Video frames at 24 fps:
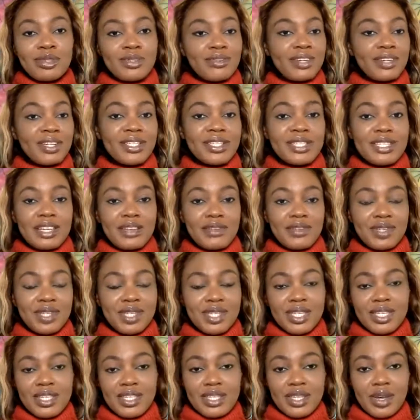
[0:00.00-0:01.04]
our
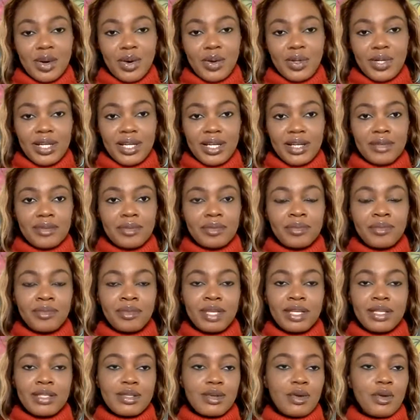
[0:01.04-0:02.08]
services online.
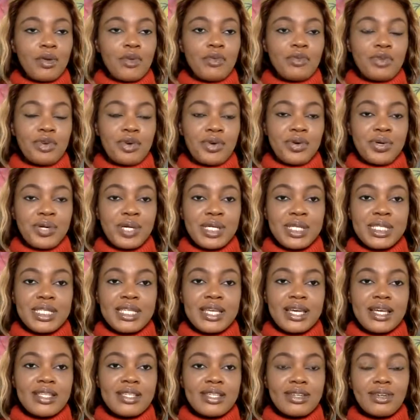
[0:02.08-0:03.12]
So, for
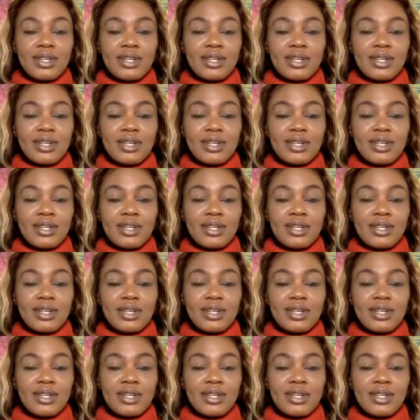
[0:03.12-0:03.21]
instance,